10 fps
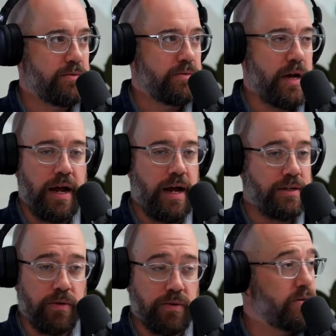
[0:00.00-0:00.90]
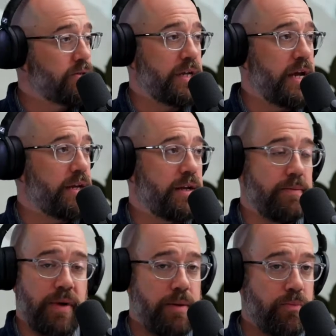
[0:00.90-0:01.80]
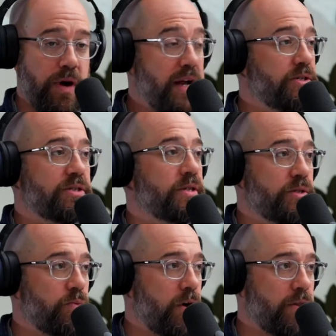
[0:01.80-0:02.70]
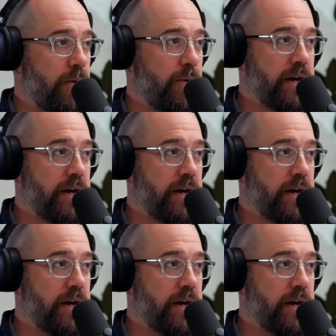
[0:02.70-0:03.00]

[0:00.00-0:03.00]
I don't understand it. My brain just doesn't work that way.